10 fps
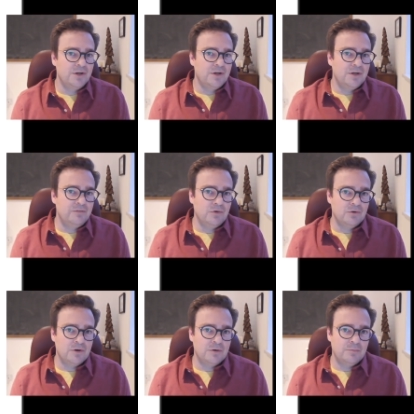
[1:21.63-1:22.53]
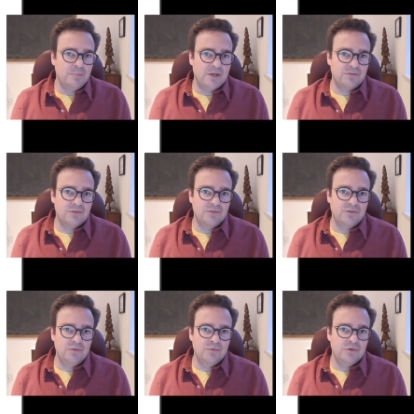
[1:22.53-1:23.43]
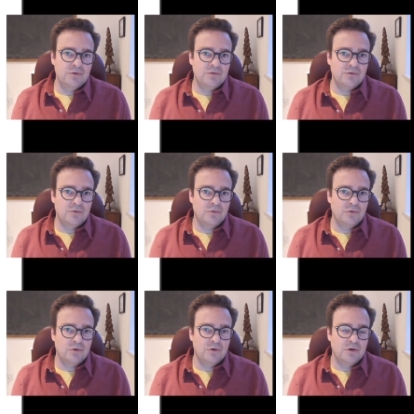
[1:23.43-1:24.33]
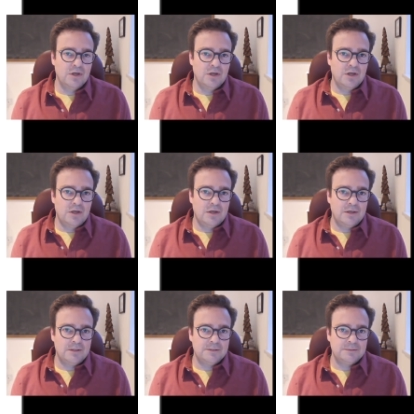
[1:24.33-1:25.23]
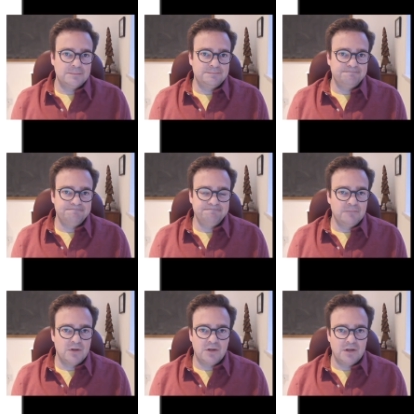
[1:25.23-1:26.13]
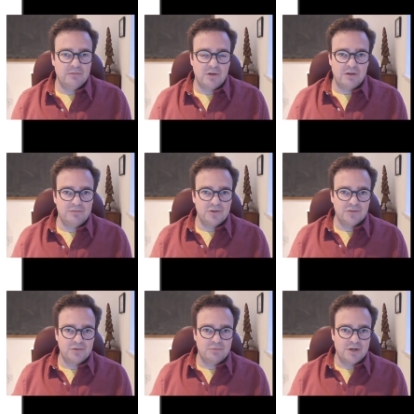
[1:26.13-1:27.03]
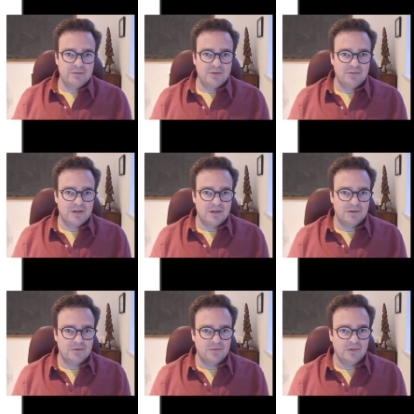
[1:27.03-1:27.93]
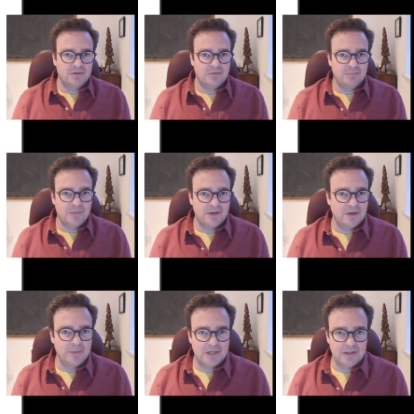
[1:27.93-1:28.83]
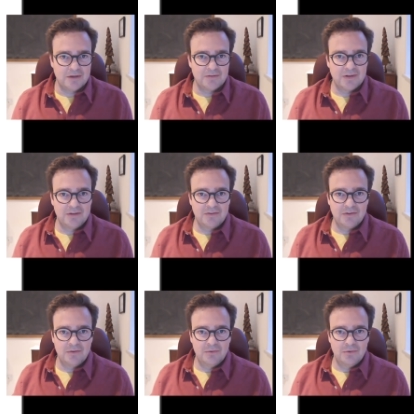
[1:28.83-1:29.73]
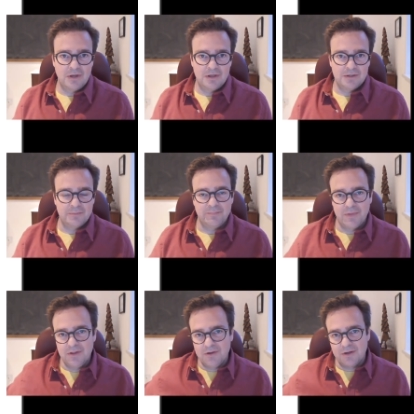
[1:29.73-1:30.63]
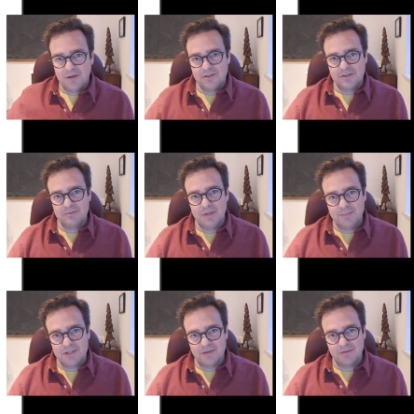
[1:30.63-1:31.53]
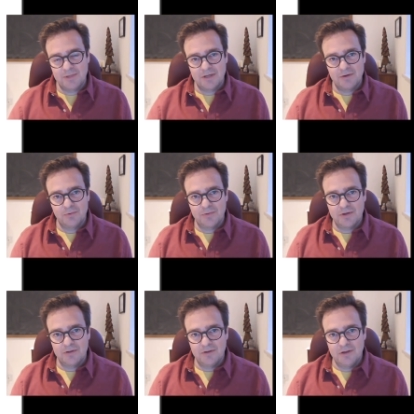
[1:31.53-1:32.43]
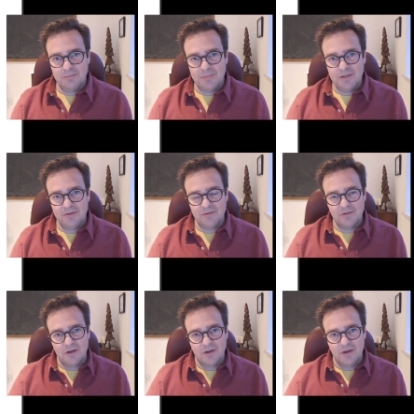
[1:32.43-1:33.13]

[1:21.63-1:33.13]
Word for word: If you're a master's student or um, have, have just arrived at St. Andrews, this might not make a lot of sense to you. Um, you can maybe just make a note that it, it means